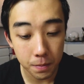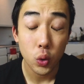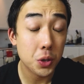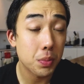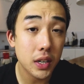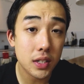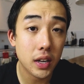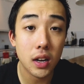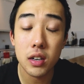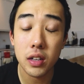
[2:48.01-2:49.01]
which means
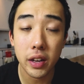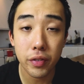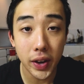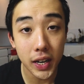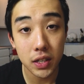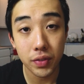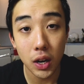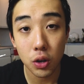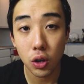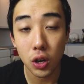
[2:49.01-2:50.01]
that under the effects of
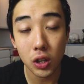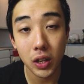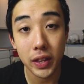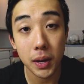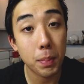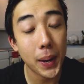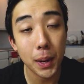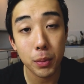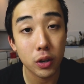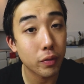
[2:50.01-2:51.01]
alcohol and the
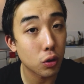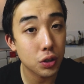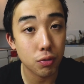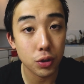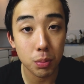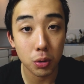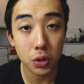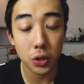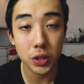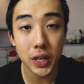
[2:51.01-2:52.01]
impairment of your cerebral
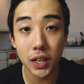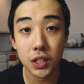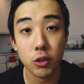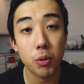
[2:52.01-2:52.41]
cortex,